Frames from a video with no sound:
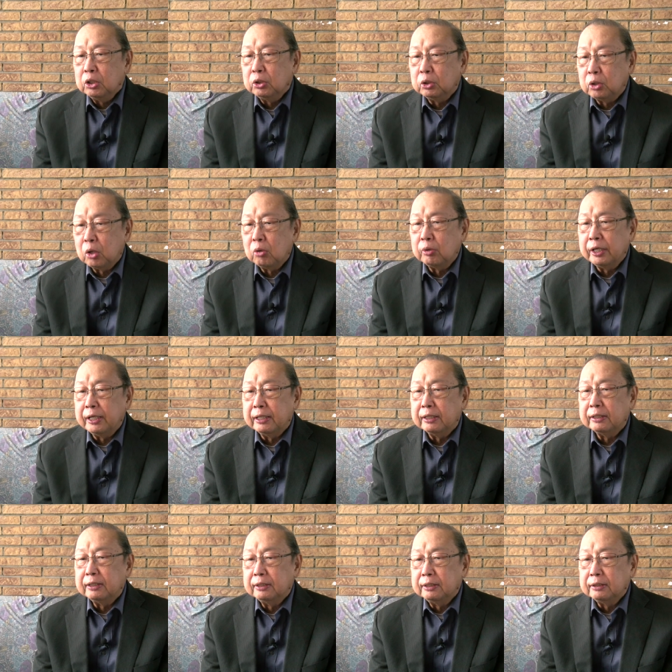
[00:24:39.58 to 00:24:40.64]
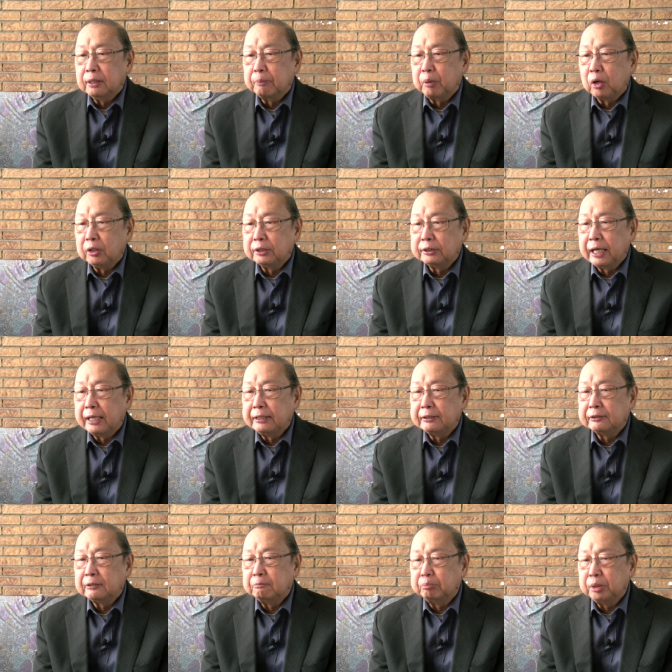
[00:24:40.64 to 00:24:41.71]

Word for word: goading the proletariat and